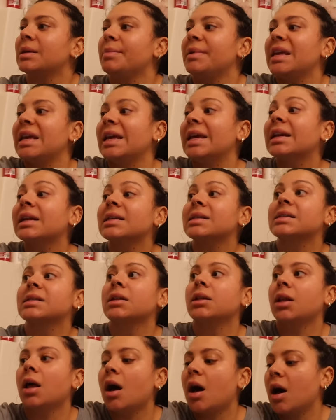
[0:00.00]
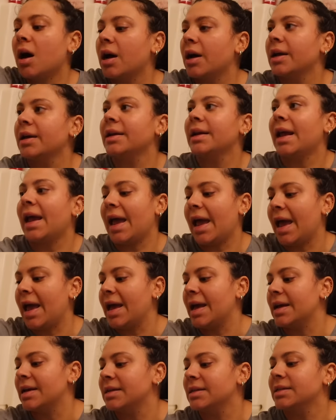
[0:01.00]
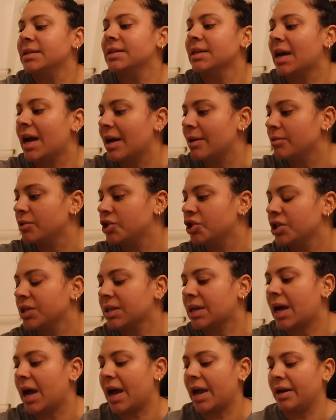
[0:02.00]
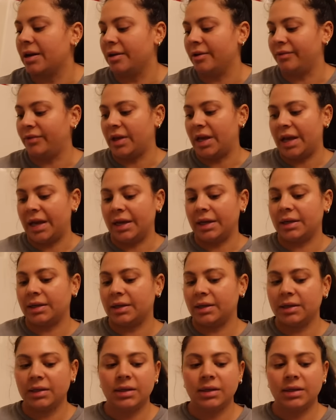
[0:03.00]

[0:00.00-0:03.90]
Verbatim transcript: to be in a salon and I was just kind of like,